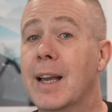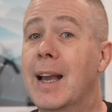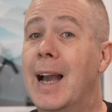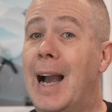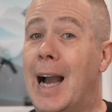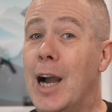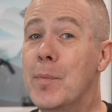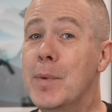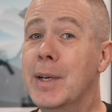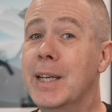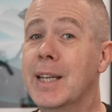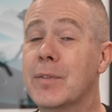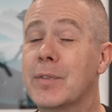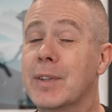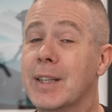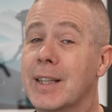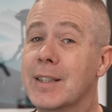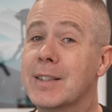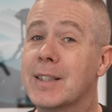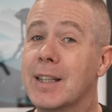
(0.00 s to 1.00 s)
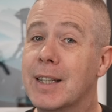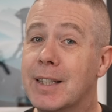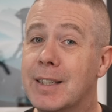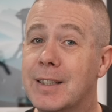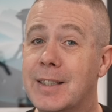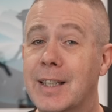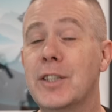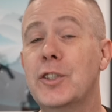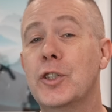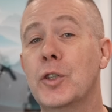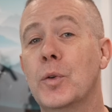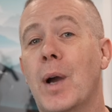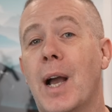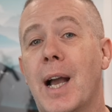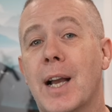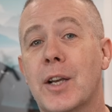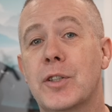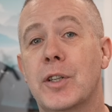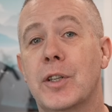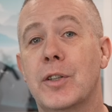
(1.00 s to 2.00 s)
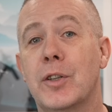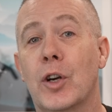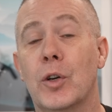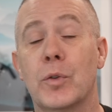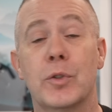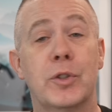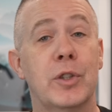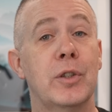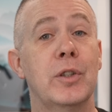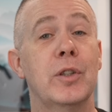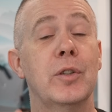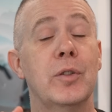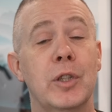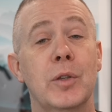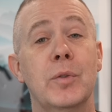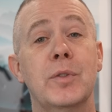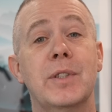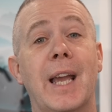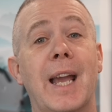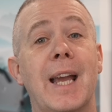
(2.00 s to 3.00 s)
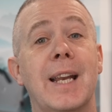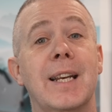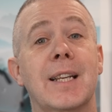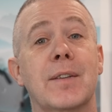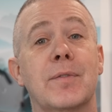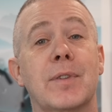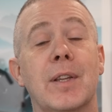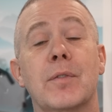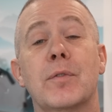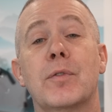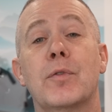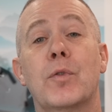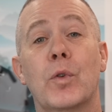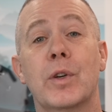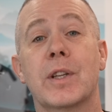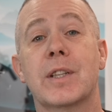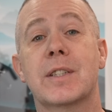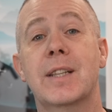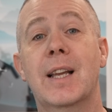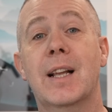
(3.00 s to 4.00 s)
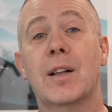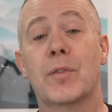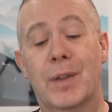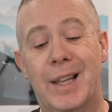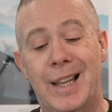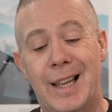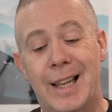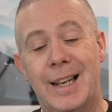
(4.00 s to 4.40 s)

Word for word: How many of these did you actually know? Do you use any of them for yourself?